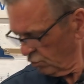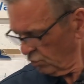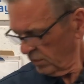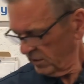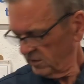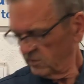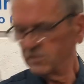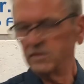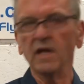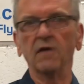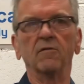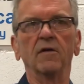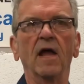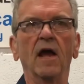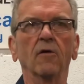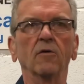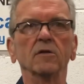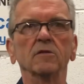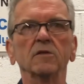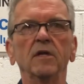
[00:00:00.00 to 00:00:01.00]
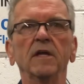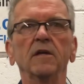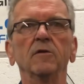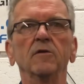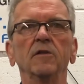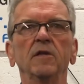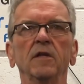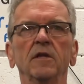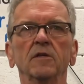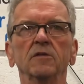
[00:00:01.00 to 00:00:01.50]
0.7 hours later,
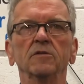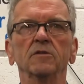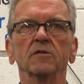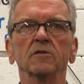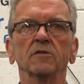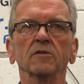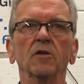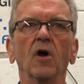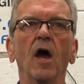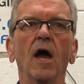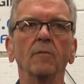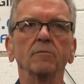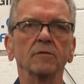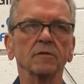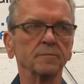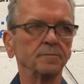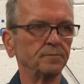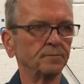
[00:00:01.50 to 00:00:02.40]
the engine stopped.